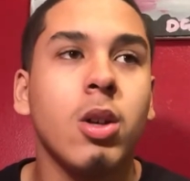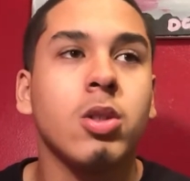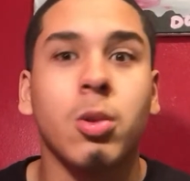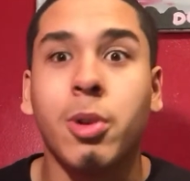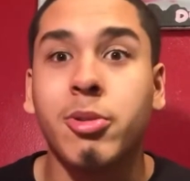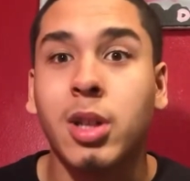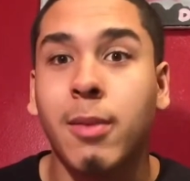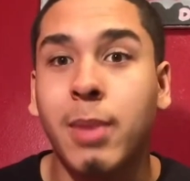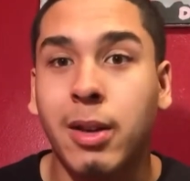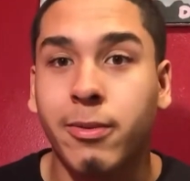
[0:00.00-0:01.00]
so when we
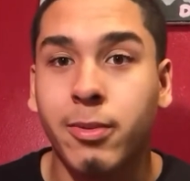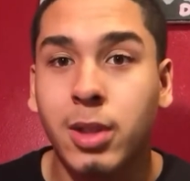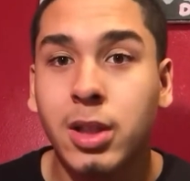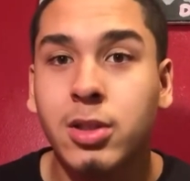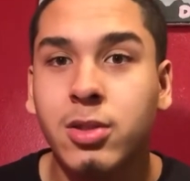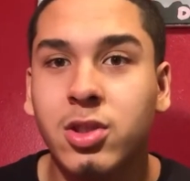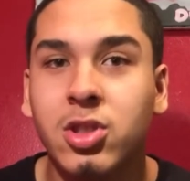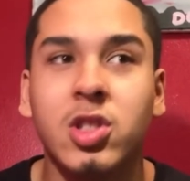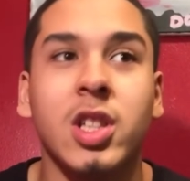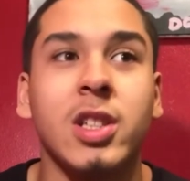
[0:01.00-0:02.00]
come back from lunch,
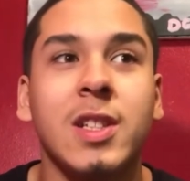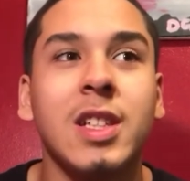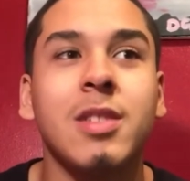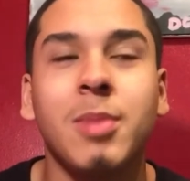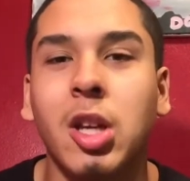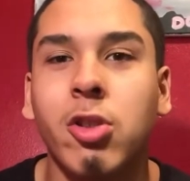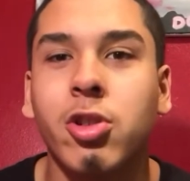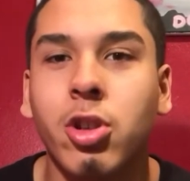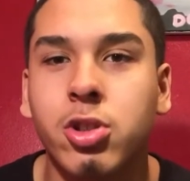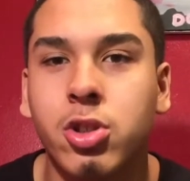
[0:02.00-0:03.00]
she sees me
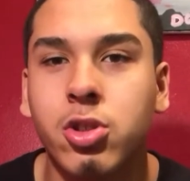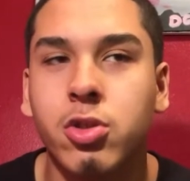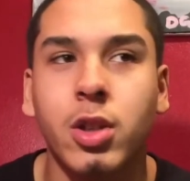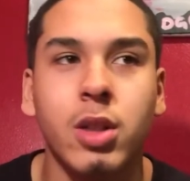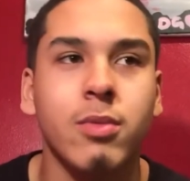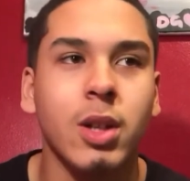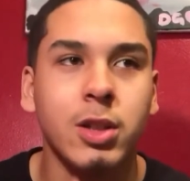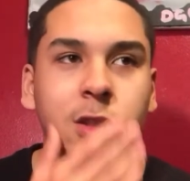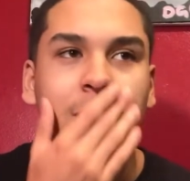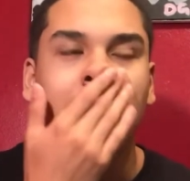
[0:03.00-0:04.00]
across the street, and
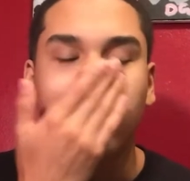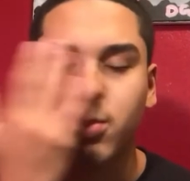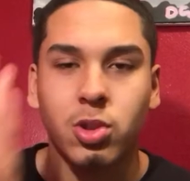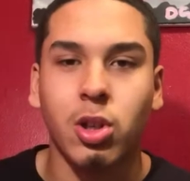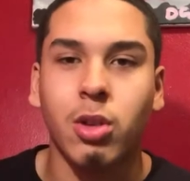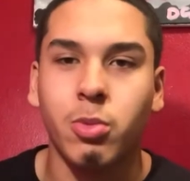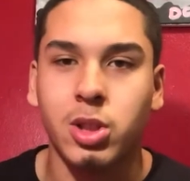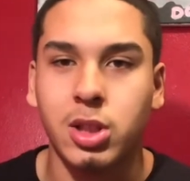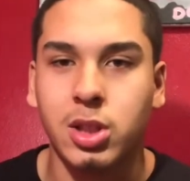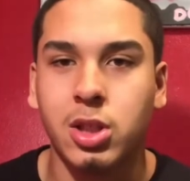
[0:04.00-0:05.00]
she keeps on with
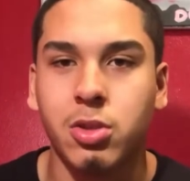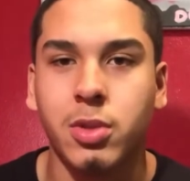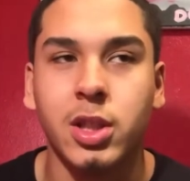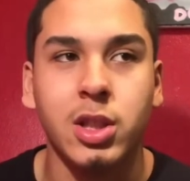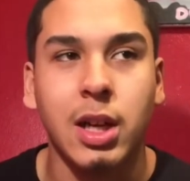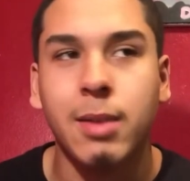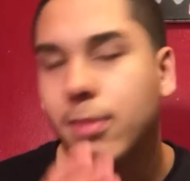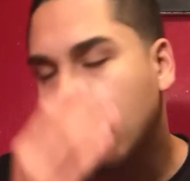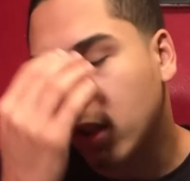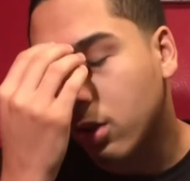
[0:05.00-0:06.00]
the situation. I'm
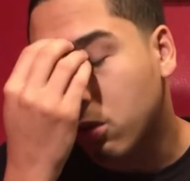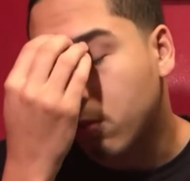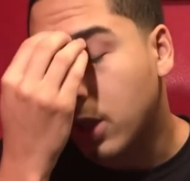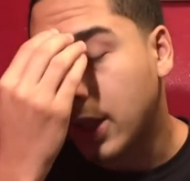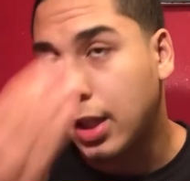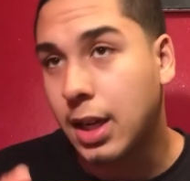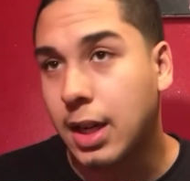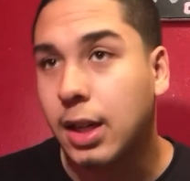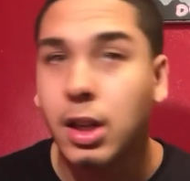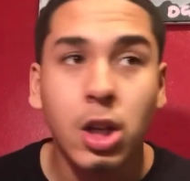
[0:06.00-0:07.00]
like, oh my god.
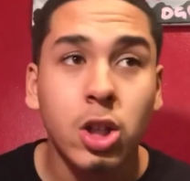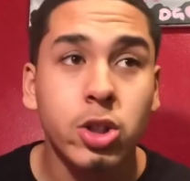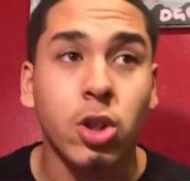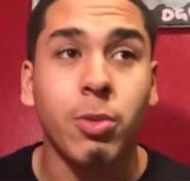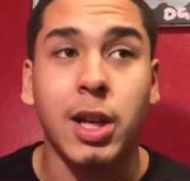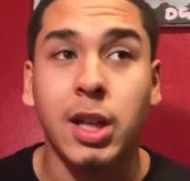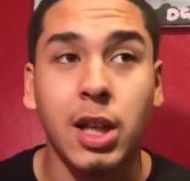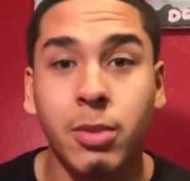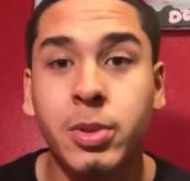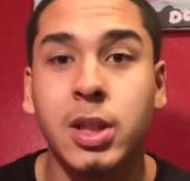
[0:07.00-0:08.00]
So when I get
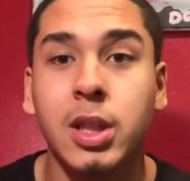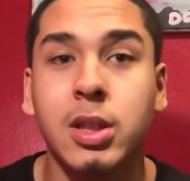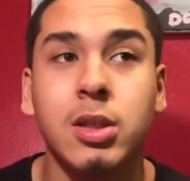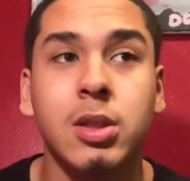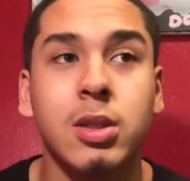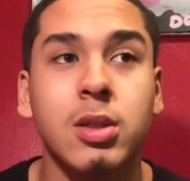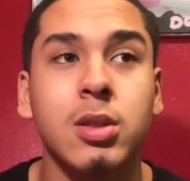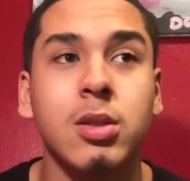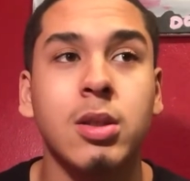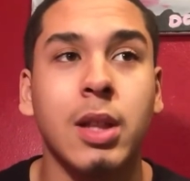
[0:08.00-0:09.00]
upstairs,
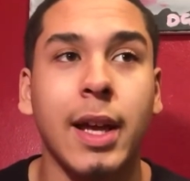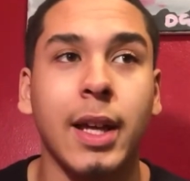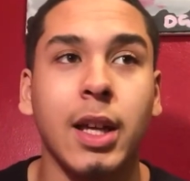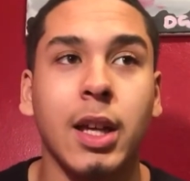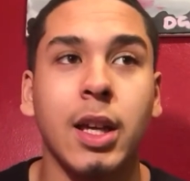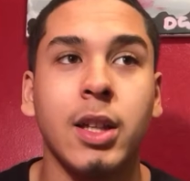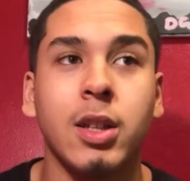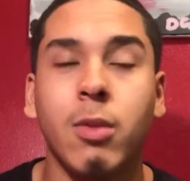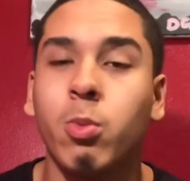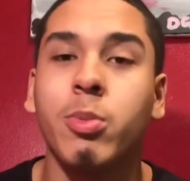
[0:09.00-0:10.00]
like,
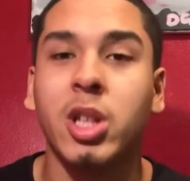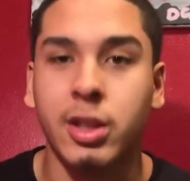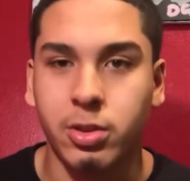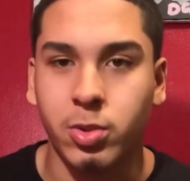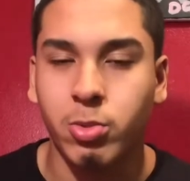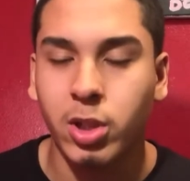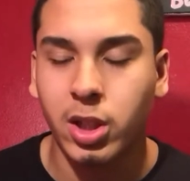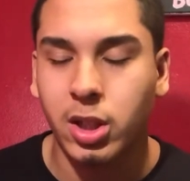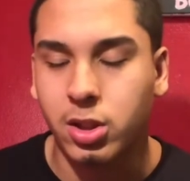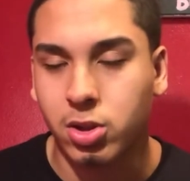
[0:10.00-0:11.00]
because we work
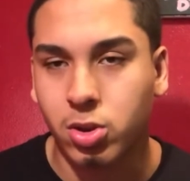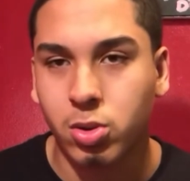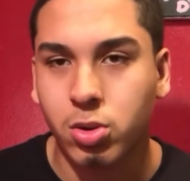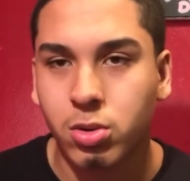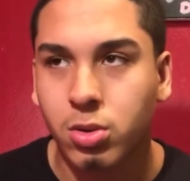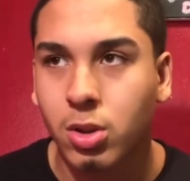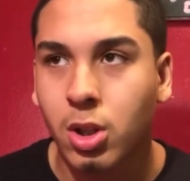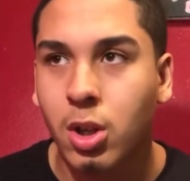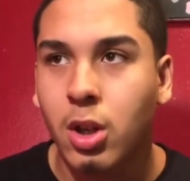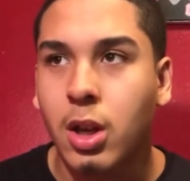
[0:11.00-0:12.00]
in a school,
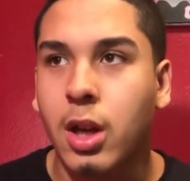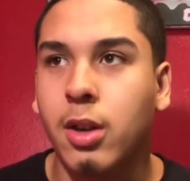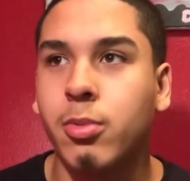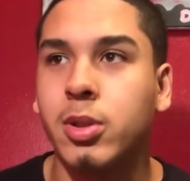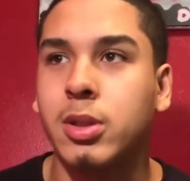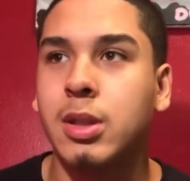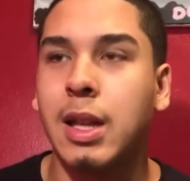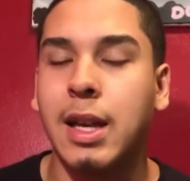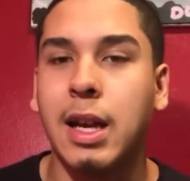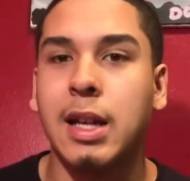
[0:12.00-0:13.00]
it was
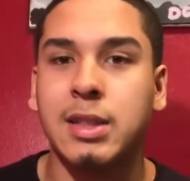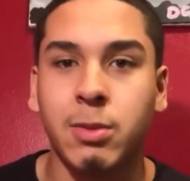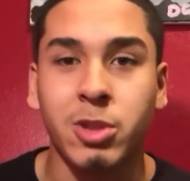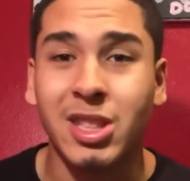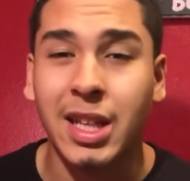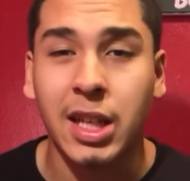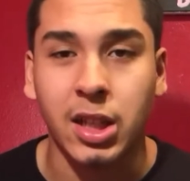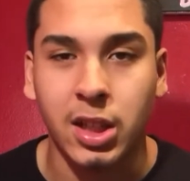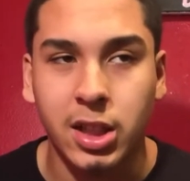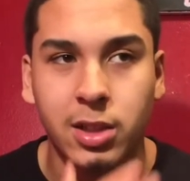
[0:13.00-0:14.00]
like we take care
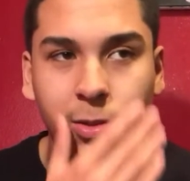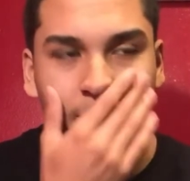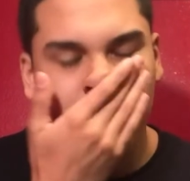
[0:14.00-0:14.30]
of kids.